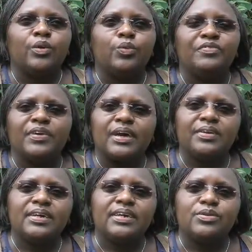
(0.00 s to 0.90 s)
We've
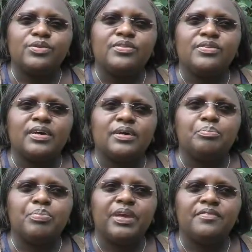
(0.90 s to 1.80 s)
carried out
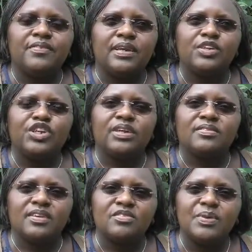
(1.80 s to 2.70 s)
pig value chain
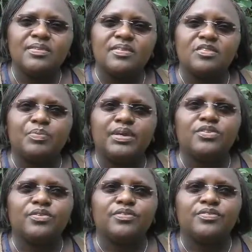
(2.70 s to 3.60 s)
assessments as
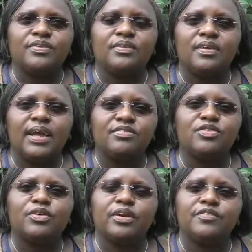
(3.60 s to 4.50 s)
part of
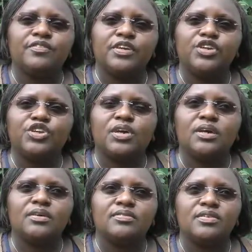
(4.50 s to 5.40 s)
livestock and fish
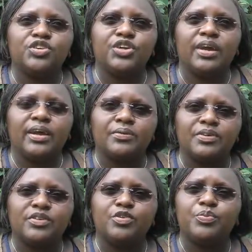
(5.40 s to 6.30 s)
CGIR
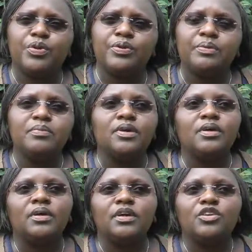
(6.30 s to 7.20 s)
research program
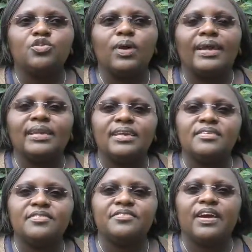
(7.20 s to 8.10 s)
to
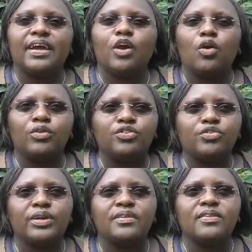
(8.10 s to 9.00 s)
identify
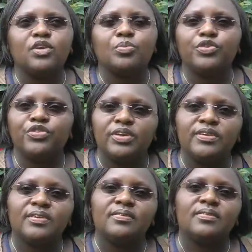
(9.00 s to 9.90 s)
constraints and
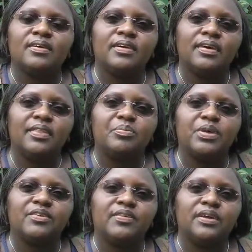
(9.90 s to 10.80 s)
opportunities in the
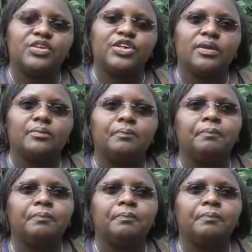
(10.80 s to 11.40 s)
pig value chain.